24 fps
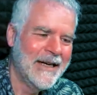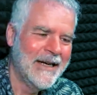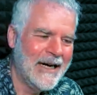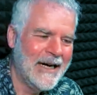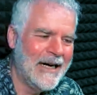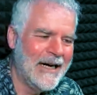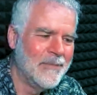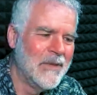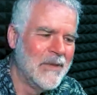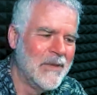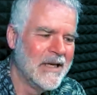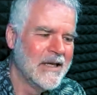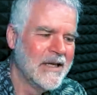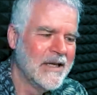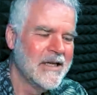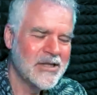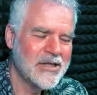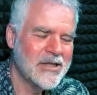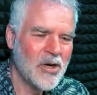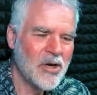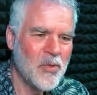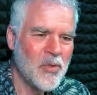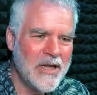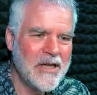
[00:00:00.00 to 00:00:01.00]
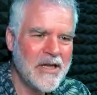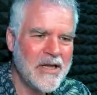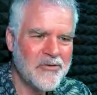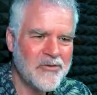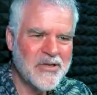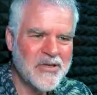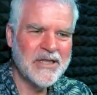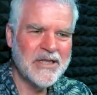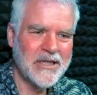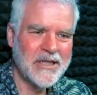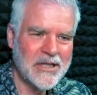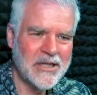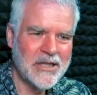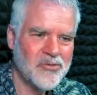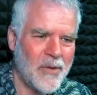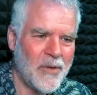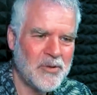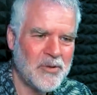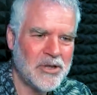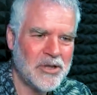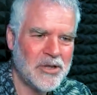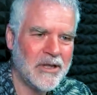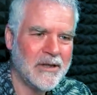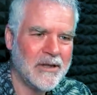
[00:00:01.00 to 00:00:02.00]
um, so, when there is a
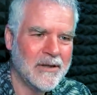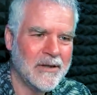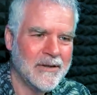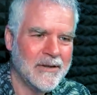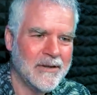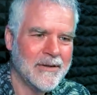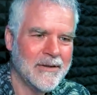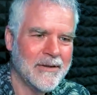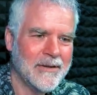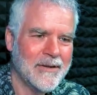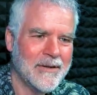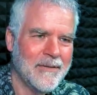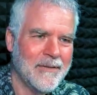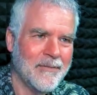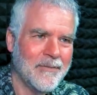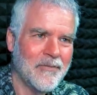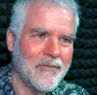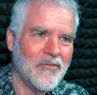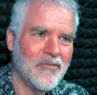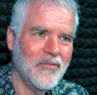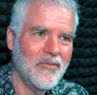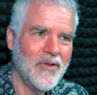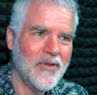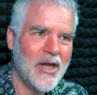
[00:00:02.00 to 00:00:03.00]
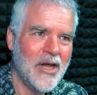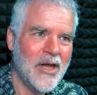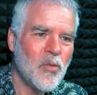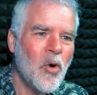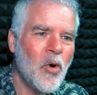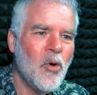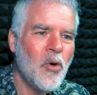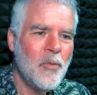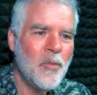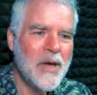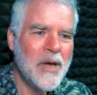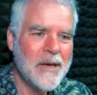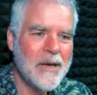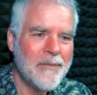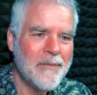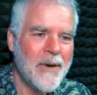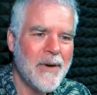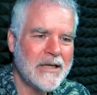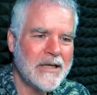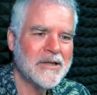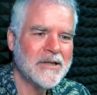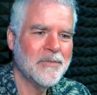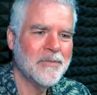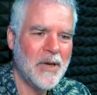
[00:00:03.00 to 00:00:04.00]
disruption, mm-hmm there will be a
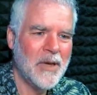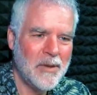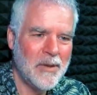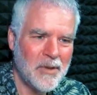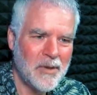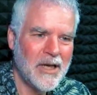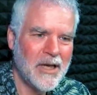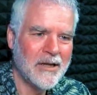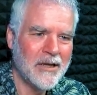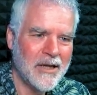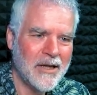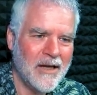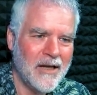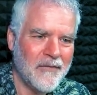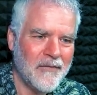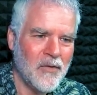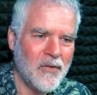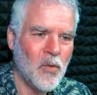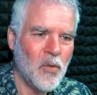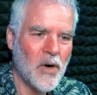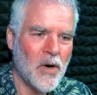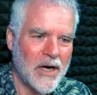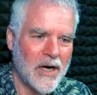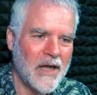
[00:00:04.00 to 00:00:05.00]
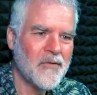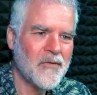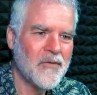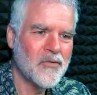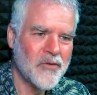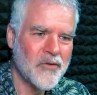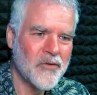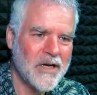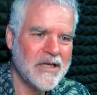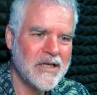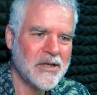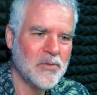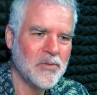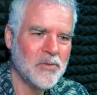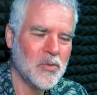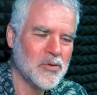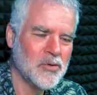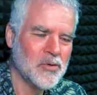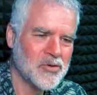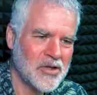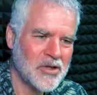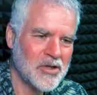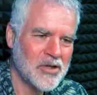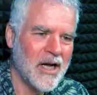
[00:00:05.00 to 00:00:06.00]
bunch of people out there for whatever reason
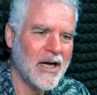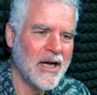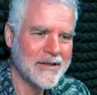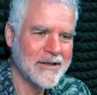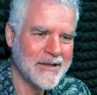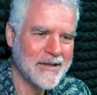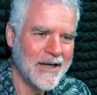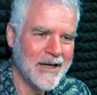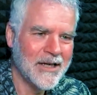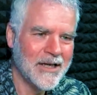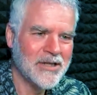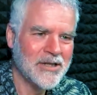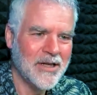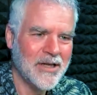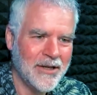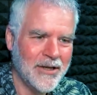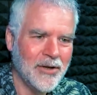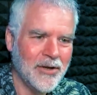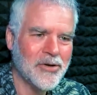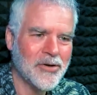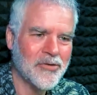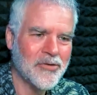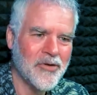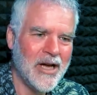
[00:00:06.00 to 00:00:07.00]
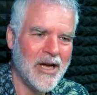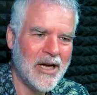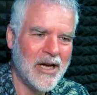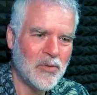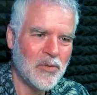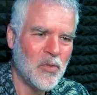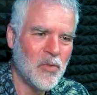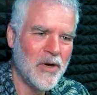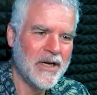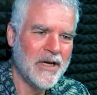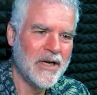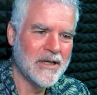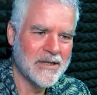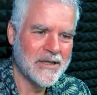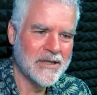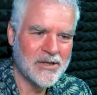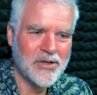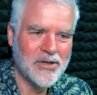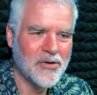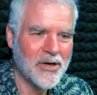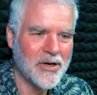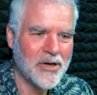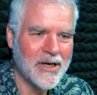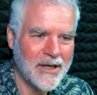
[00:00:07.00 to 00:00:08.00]
will start to actually look around when
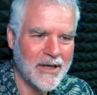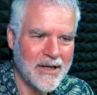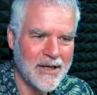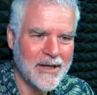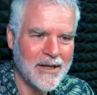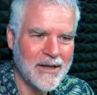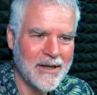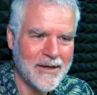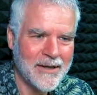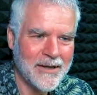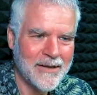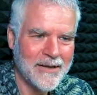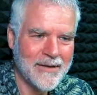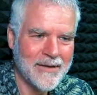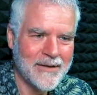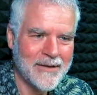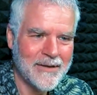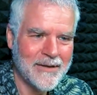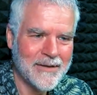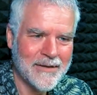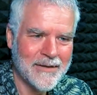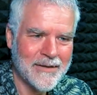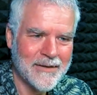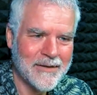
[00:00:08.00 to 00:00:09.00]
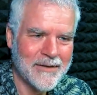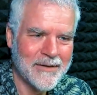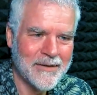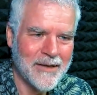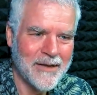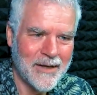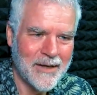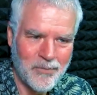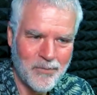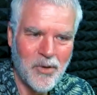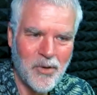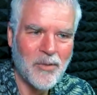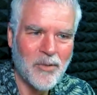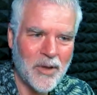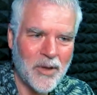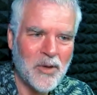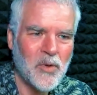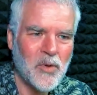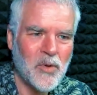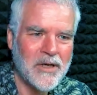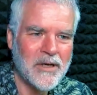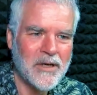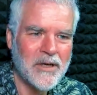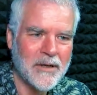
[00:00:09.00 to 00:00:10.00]
historically they
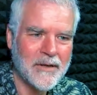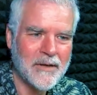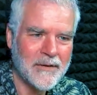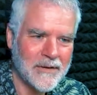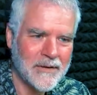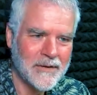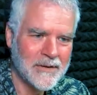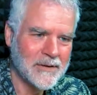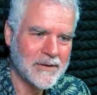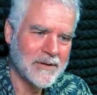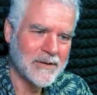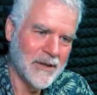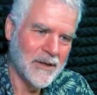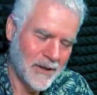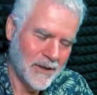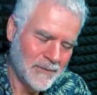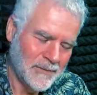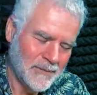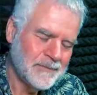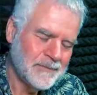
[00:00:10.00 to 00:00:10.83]
probably wouldn't. Yeah. So